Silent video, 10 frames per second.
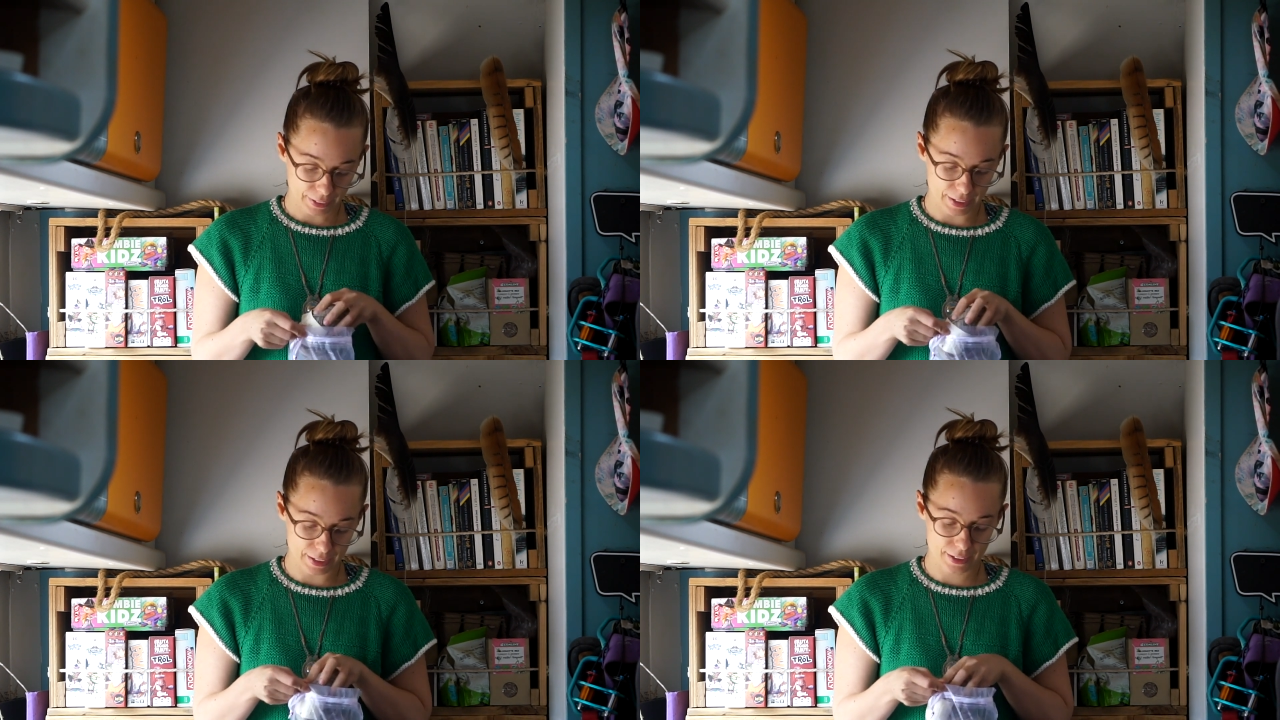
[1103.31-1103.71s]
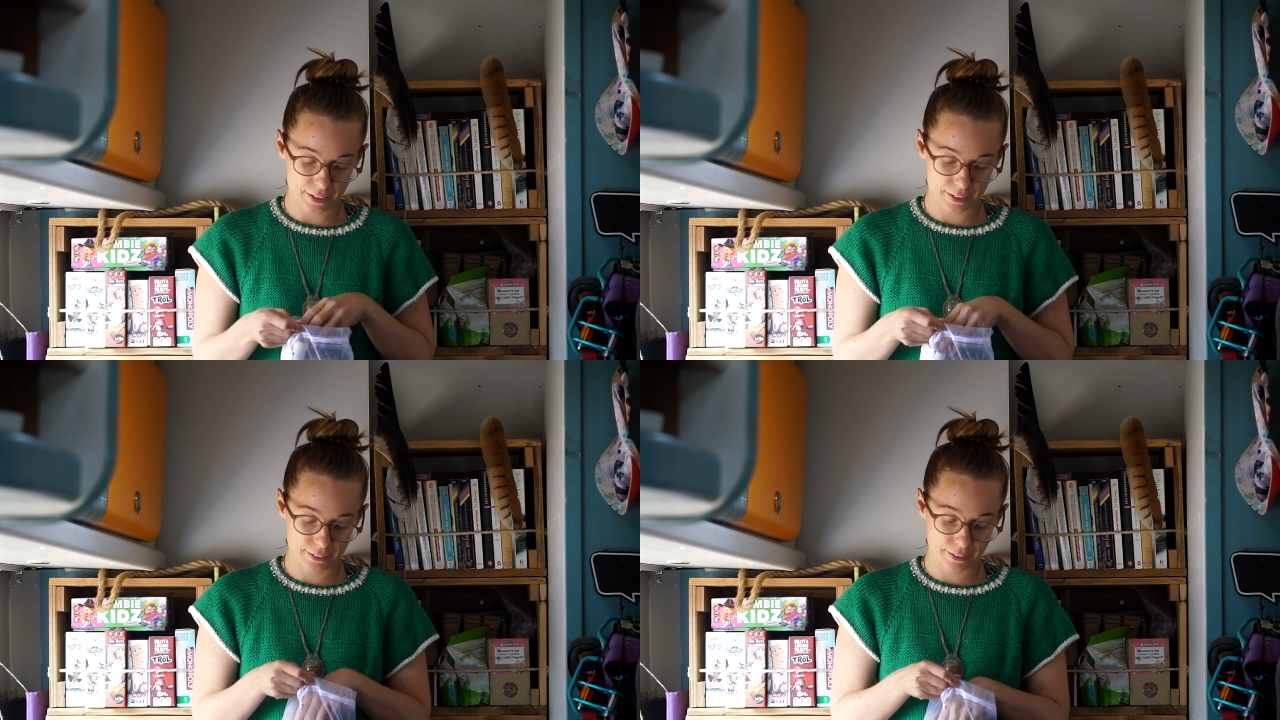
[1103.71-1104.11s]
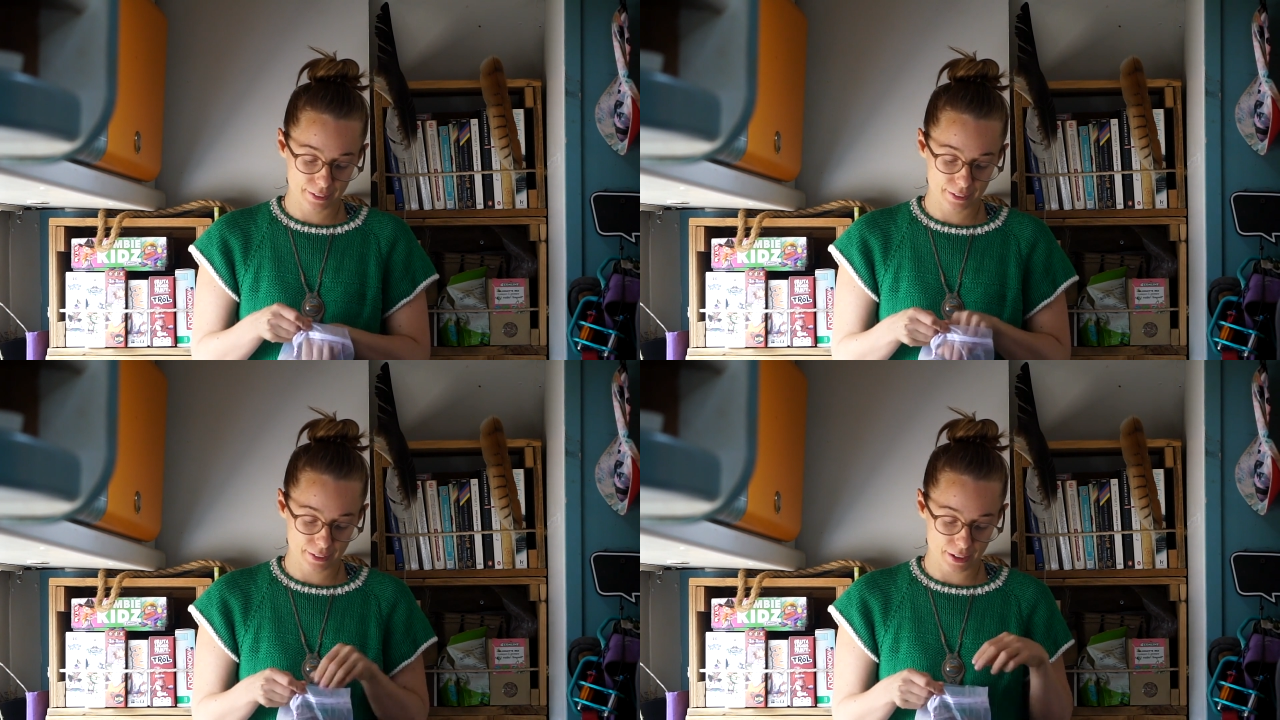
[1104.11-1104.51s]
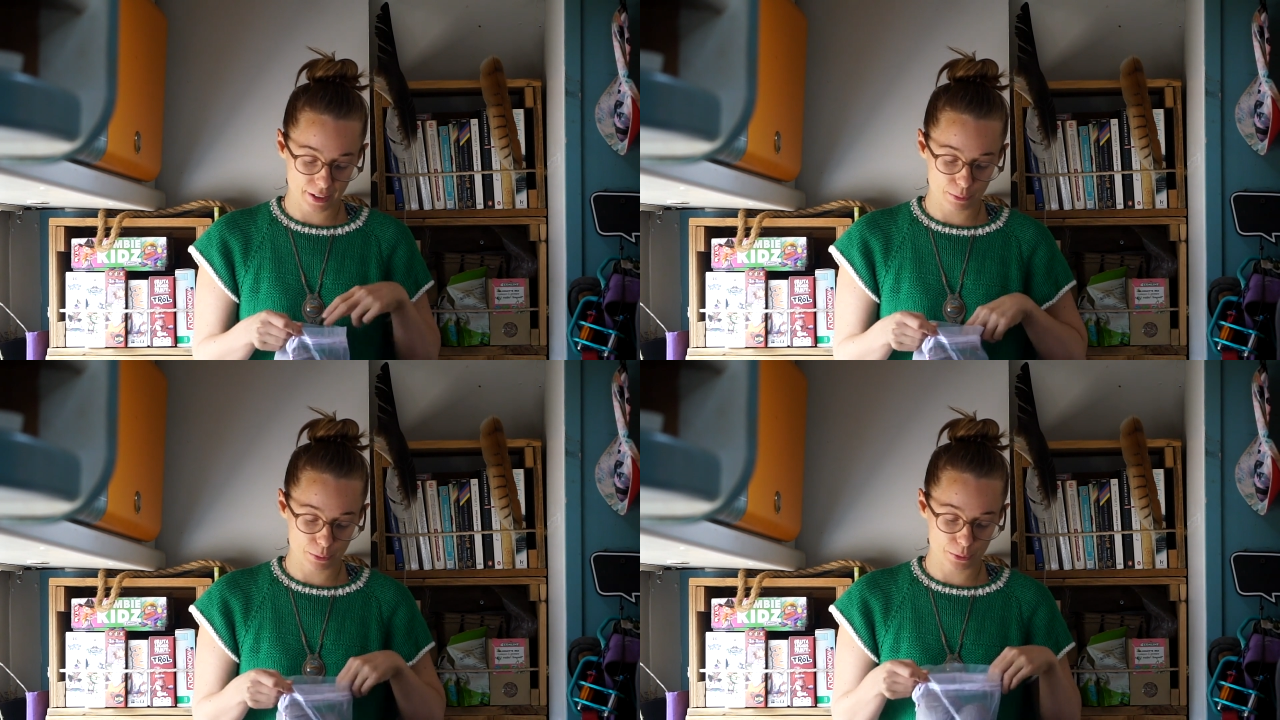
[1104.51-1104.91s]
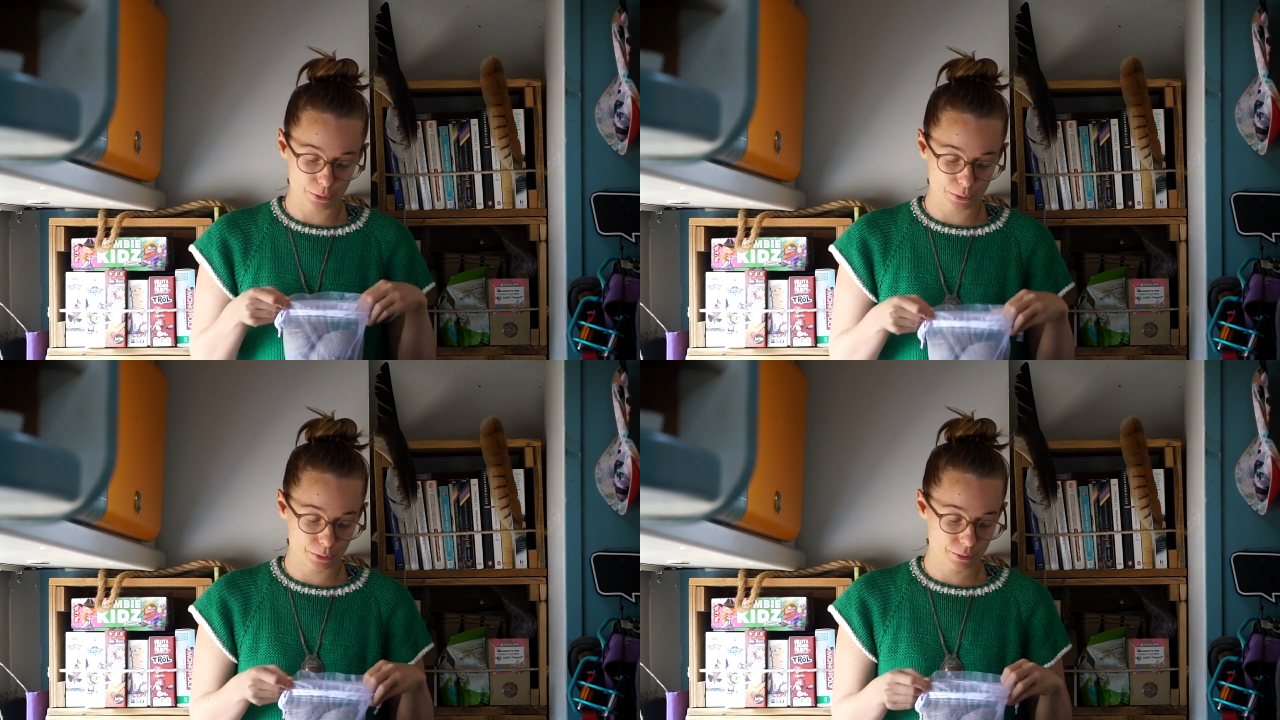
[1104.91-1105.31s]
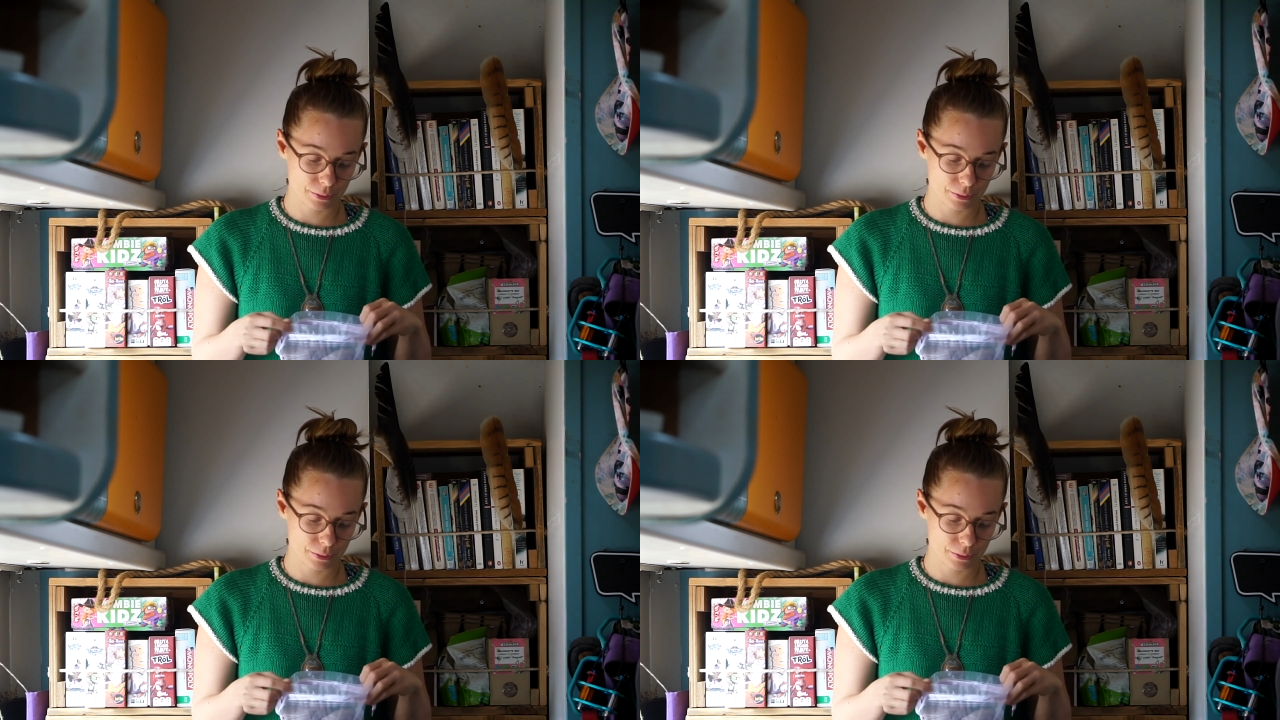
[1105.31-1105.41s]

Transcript: And I will.